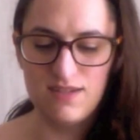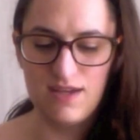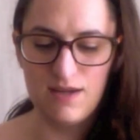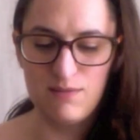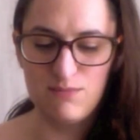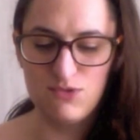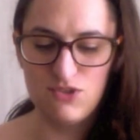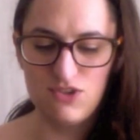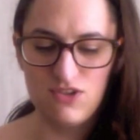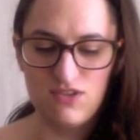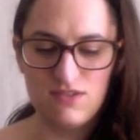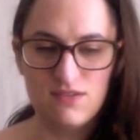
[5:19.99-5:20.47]

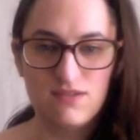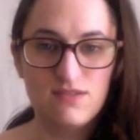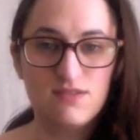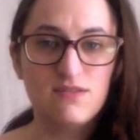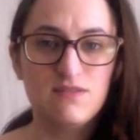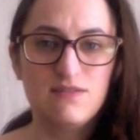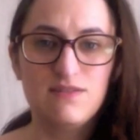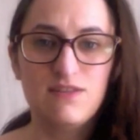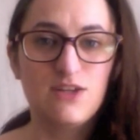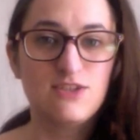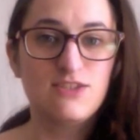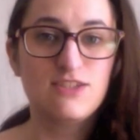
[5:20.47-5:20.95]
I'm just
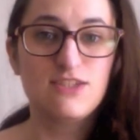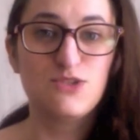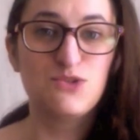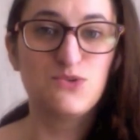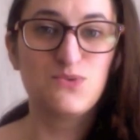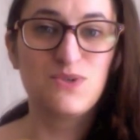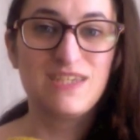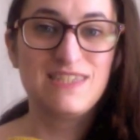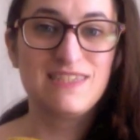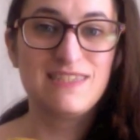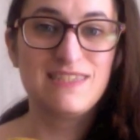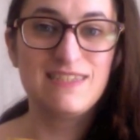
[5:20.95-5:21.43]
not
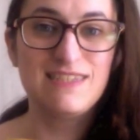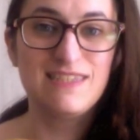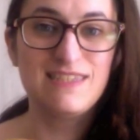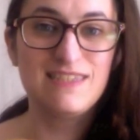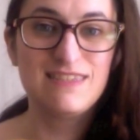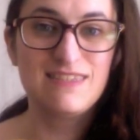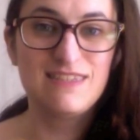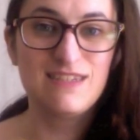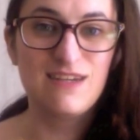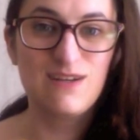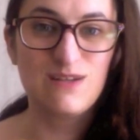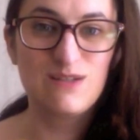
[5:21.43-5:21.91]
interested in
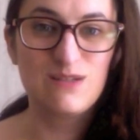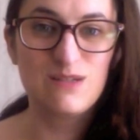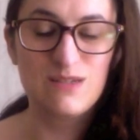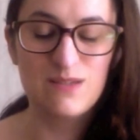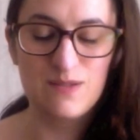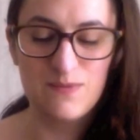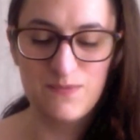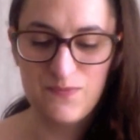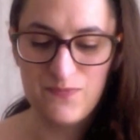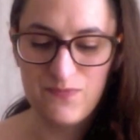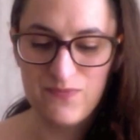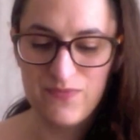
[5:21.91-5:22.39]
socks.